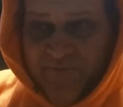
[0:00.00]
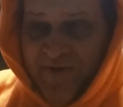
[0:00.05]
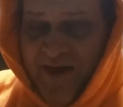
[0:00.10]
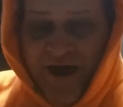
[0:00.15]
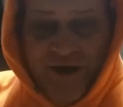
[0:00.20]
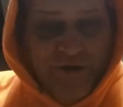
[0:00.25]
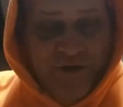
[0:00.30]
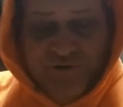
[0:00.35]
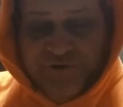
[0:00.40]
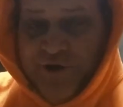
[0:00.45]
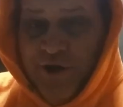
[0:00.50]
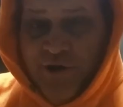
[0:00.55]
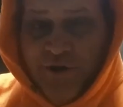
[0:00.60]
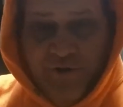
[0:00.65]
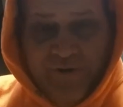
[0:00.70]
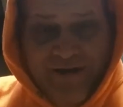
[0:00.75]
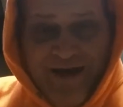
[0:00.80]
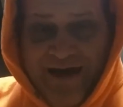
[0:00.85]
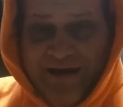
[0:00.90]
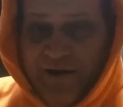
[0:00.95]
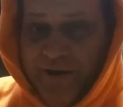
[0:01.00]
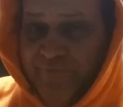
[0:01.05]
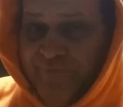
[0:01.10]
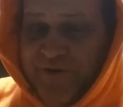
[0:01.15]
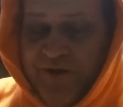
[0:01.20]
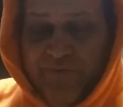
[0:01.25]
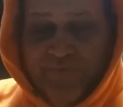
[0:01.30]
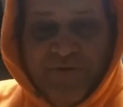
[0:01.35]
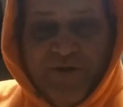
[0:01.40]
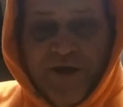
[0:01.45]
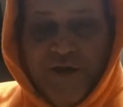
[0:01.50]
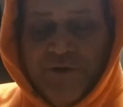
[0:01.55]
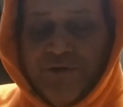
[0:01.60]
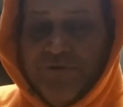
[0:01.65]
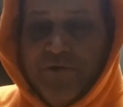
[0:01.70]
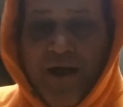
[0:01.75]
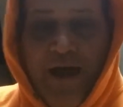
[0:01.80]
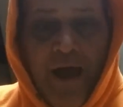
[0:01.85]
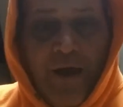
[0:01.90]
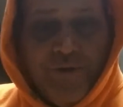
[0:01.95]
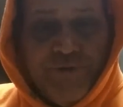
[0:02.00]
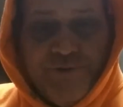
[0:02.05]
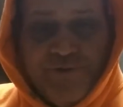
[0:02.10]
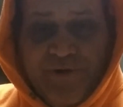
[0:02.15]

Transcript: Man, you think you're at a pee-pick and drag